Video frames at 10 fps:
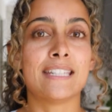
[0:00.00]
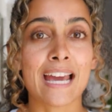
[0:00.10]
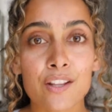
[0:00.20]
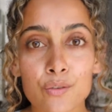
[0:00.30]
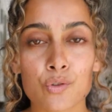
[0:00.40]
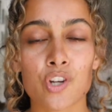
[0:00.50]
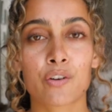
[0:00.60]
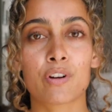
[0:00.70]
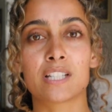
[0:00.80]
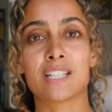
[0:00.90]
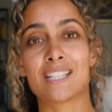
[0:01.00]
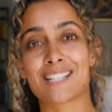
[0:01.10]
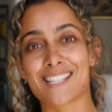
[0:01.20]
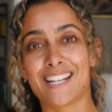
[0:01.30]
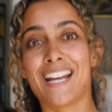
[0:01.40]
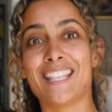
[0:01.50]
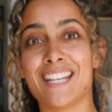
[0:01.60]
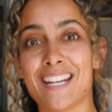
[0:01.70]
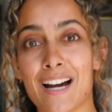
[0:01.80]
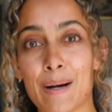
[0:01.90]
down through chaturanga dandasana, and
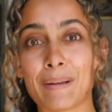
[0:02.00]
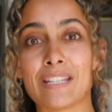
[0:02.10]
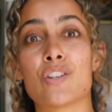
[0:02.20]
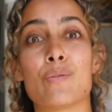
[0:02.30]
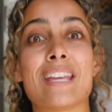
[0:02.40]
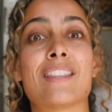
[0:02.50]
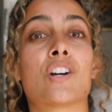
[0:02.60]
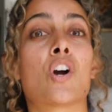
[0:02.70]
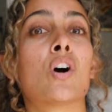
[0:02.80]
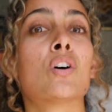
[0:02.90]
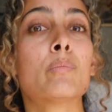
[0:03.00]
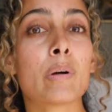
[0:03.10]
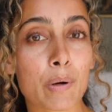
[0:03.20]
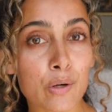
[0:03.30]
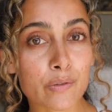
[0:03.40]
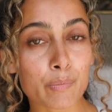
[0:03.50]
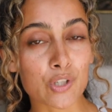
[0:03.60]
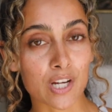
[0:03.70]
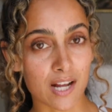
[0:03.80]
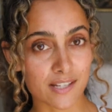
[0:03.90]
then up into either cobra pose,
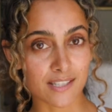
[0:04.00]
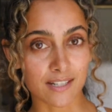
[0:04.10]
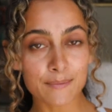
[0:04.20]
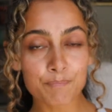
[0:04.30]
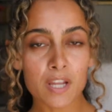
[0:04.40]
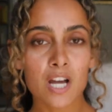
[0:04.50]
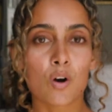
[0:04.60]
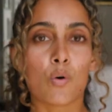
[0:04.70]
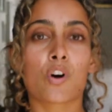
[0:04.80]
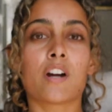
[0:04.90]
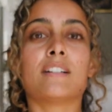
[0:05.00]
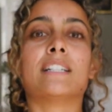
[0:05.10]
bhujangasana, or